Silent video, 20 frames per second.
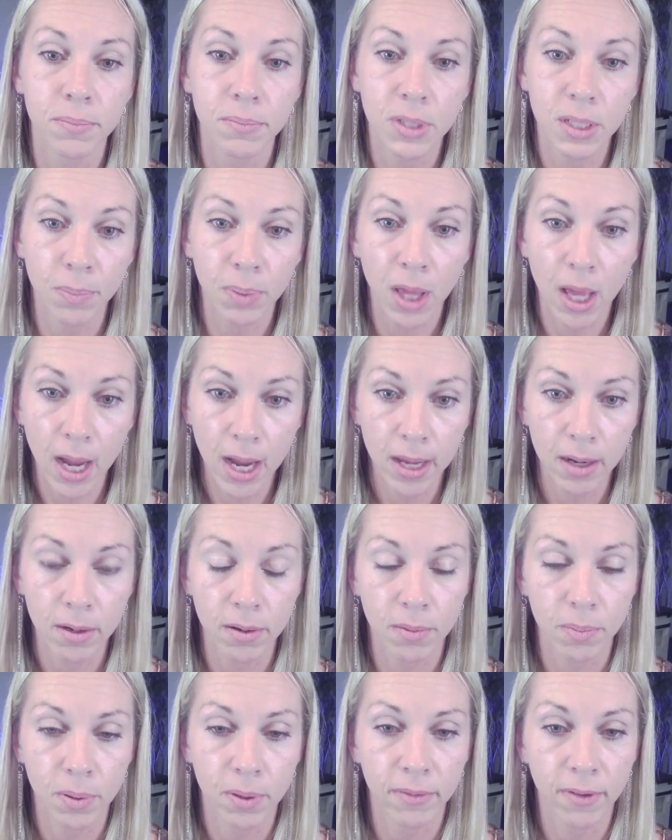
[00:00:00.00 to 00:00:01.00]
supplied
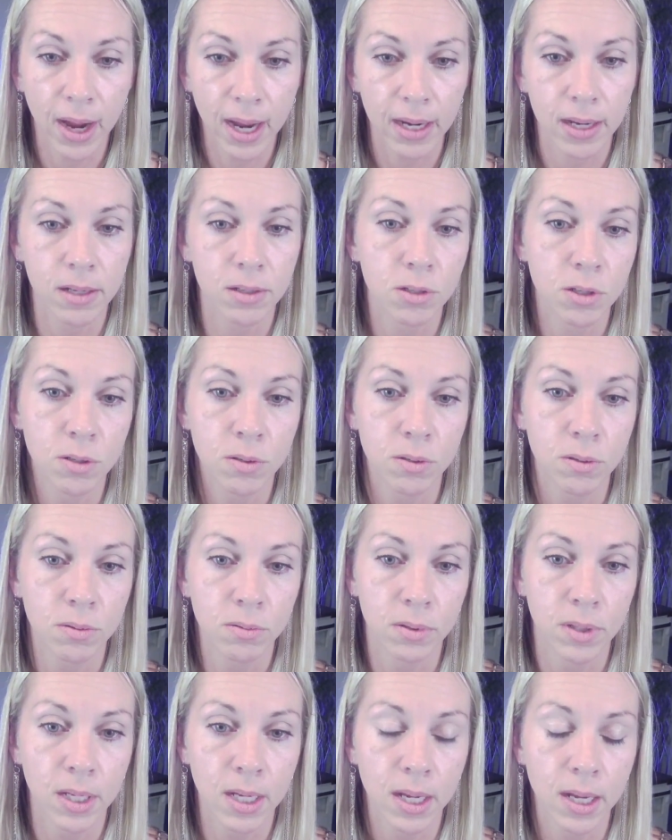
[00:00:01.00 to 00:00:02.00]
or provided
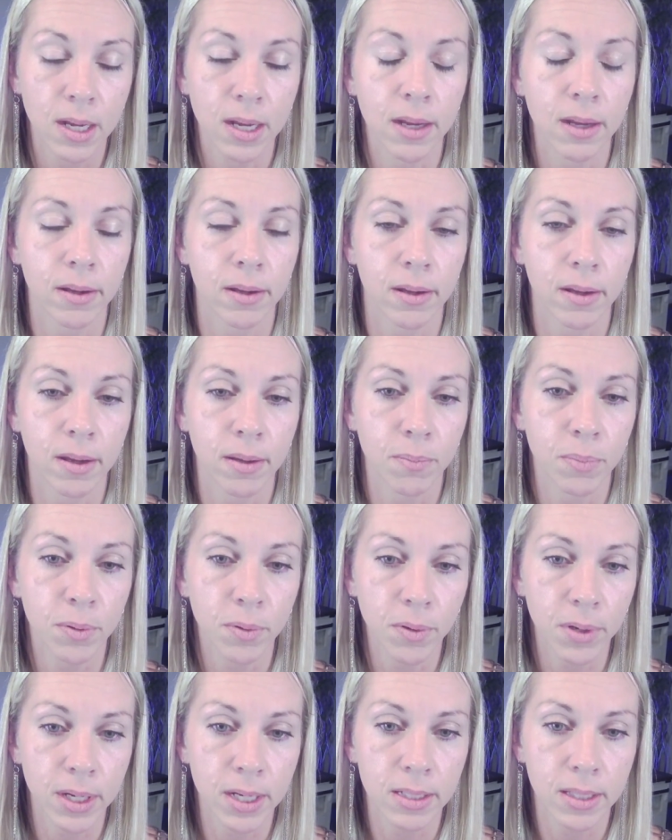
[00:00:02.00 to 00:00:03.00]
to the
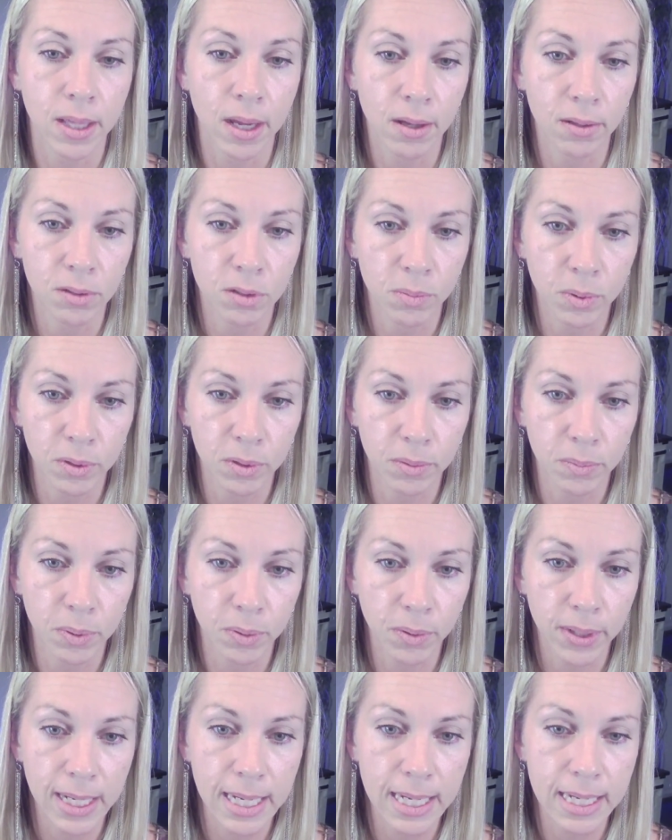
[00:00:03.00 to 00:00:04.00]
employees, the eligible
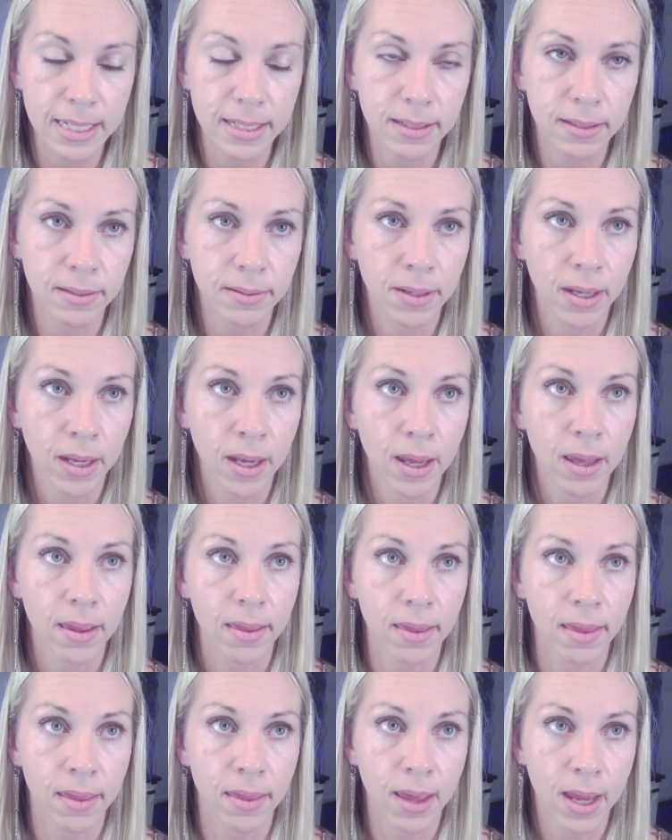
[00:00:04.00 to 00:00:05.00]
employees,
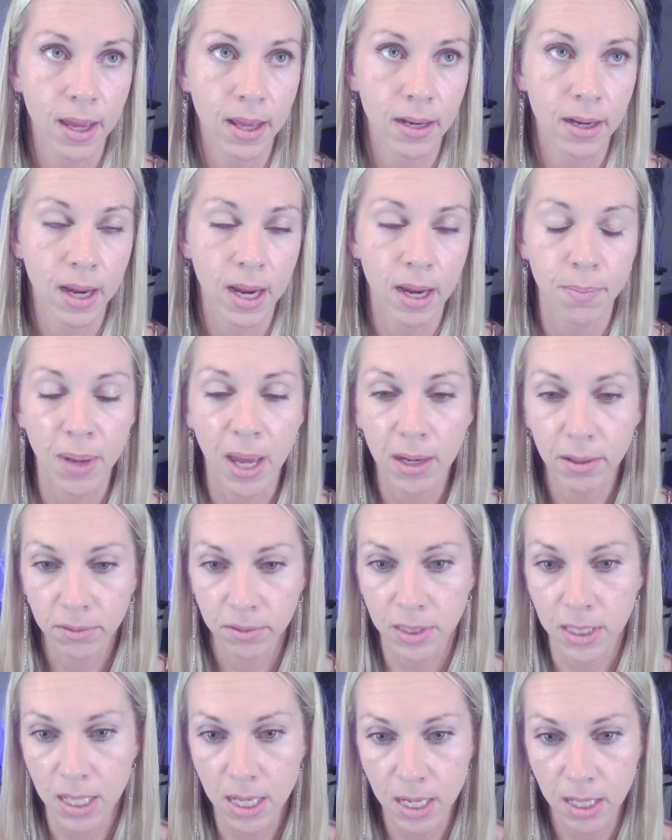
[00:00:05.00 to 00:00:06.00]
then a
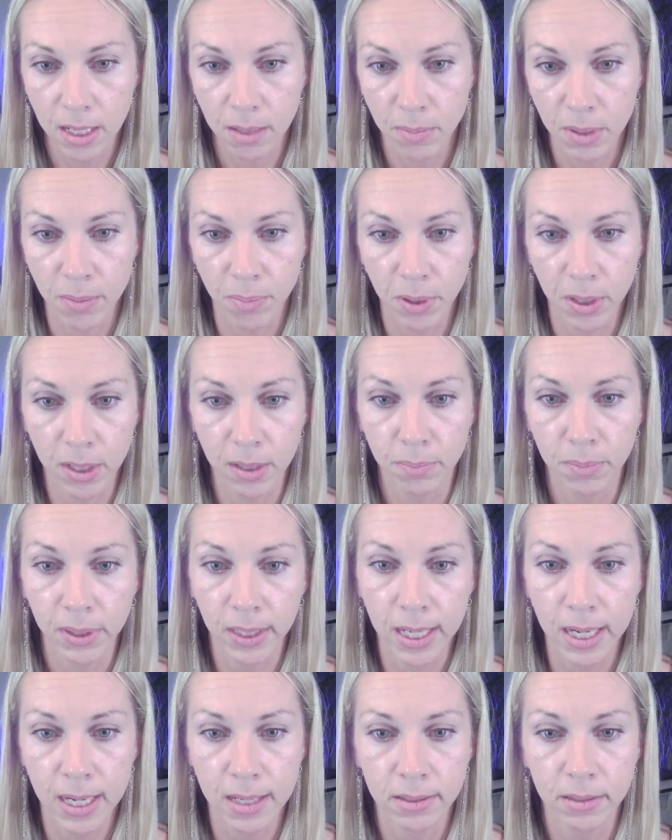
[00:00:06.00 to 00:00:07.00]
penalty can be put in
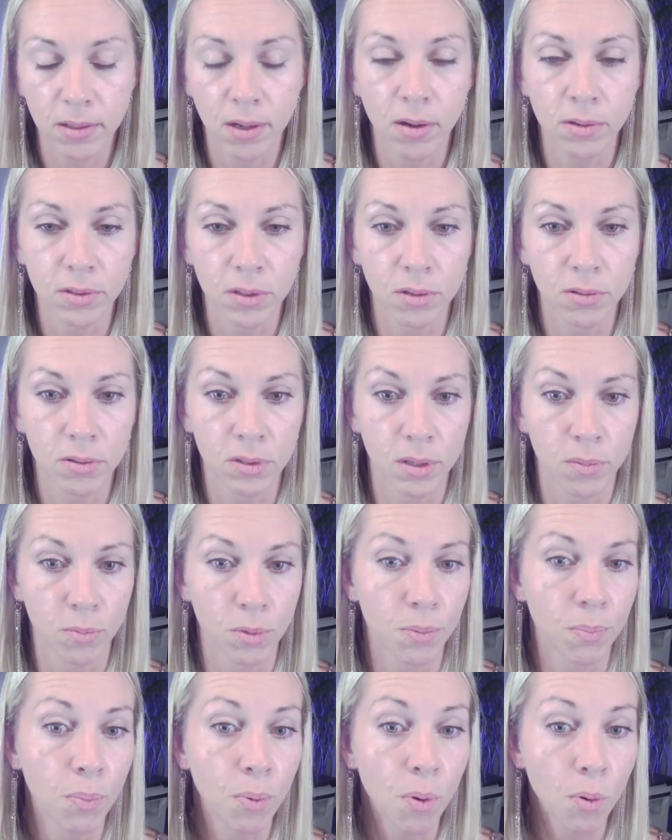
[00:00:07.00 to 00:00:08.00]
place. Also, some
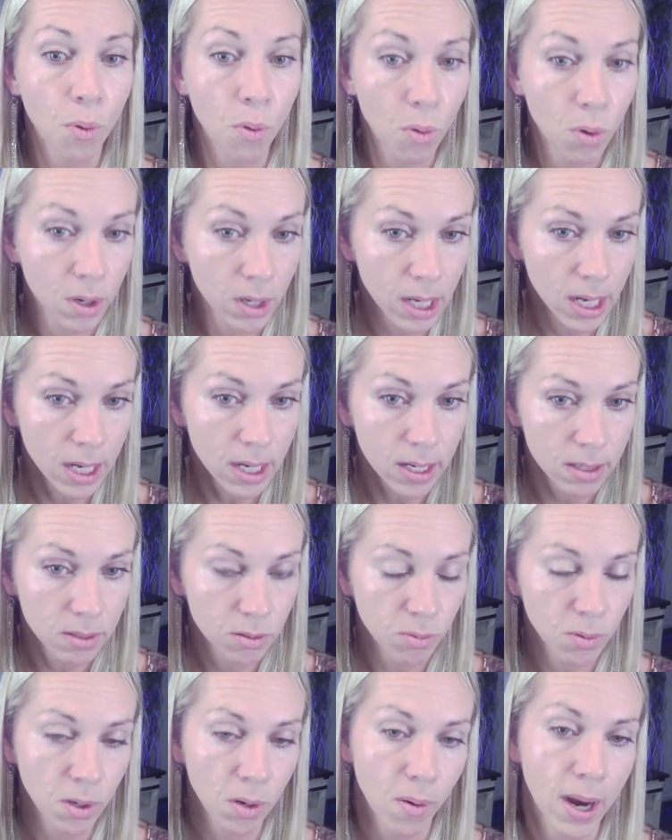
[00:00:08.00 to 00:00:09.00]
reporting
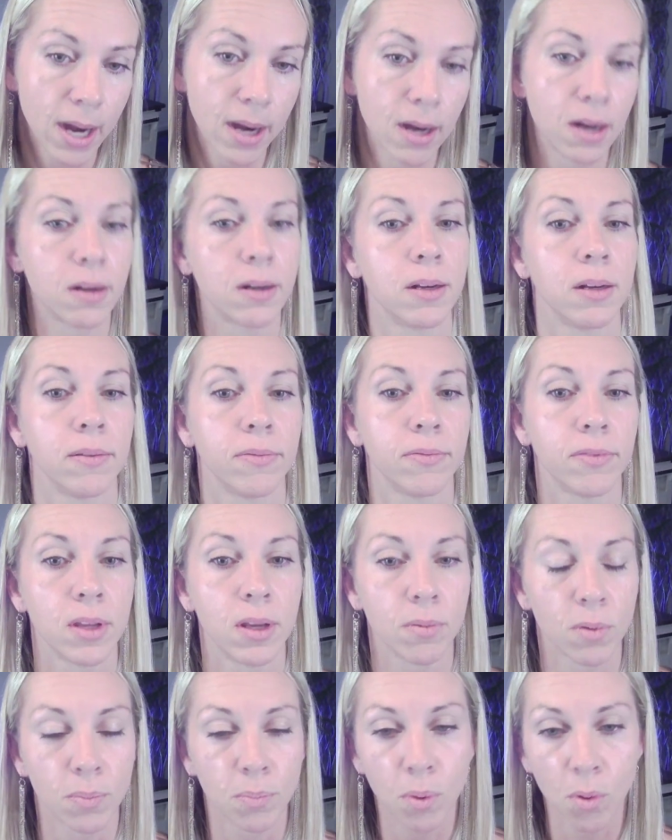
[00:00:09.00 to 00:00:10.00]
is required, and if
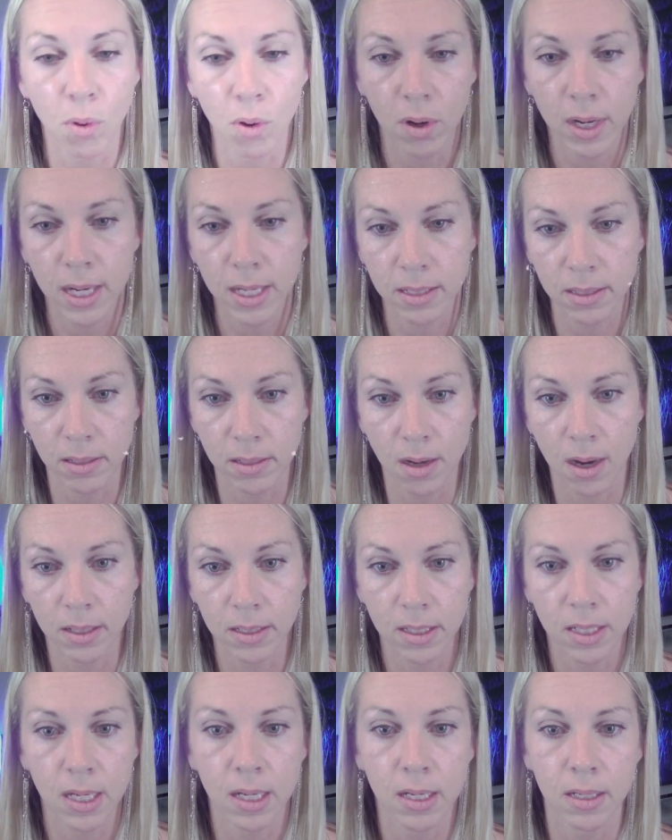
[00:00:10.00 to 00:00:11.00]
the reporting is
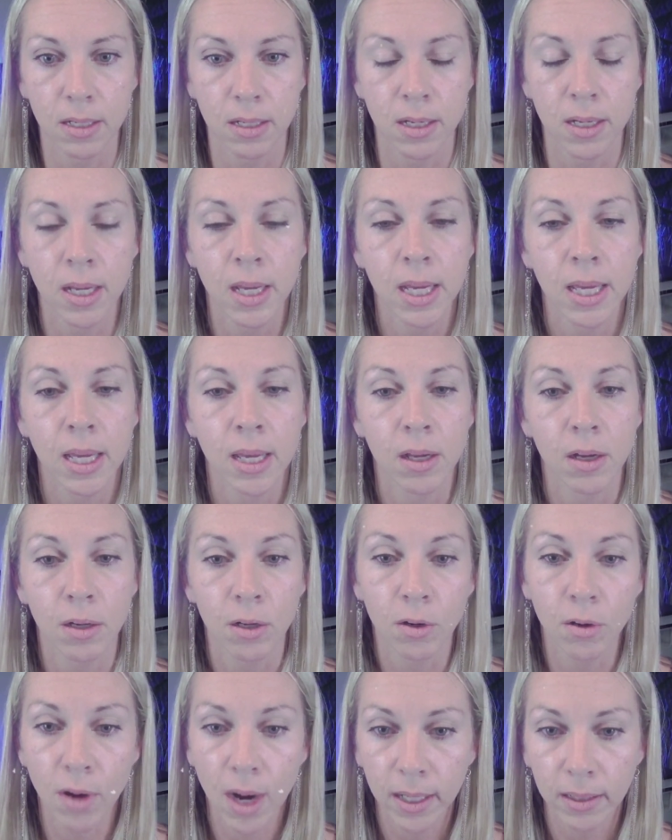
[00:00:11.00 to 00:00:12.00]
not done
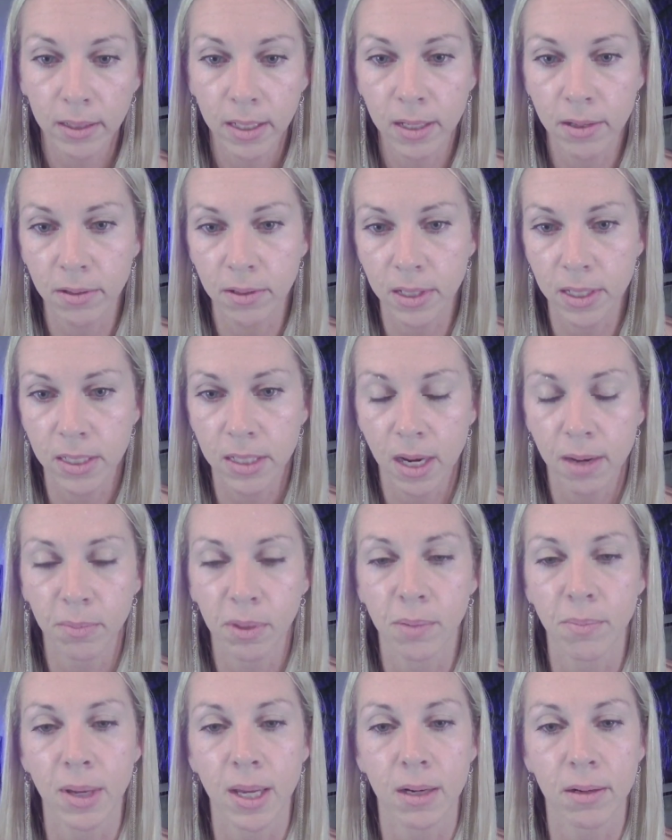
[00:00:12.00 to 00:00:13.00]
correctly or in a
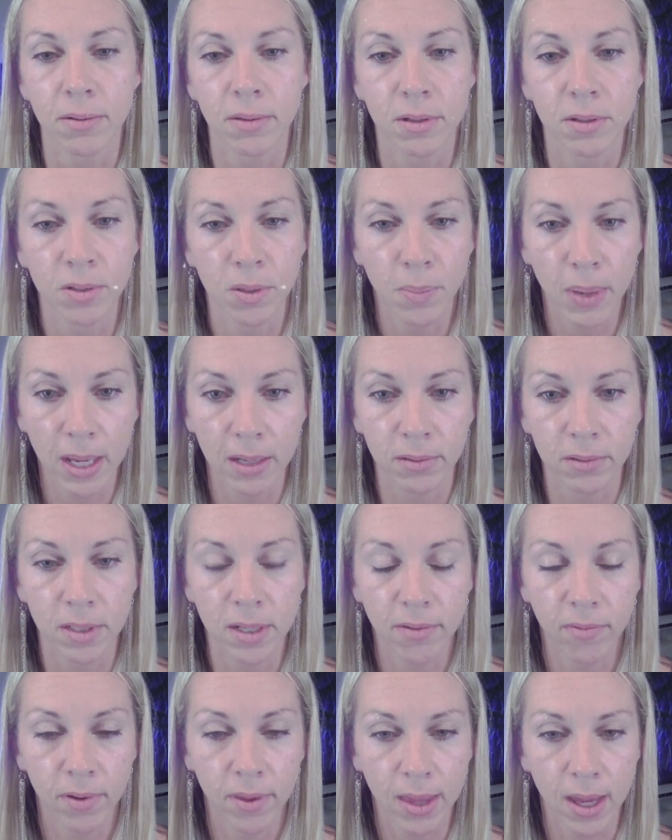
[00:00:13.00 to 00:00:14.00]
timely manner, there's a
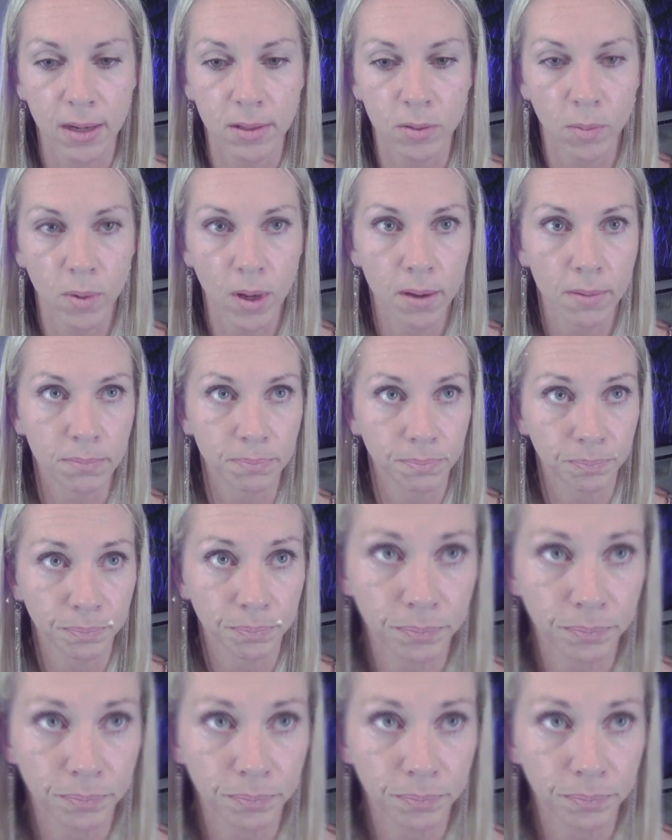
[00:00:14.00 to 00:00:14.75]
penalty for that as well.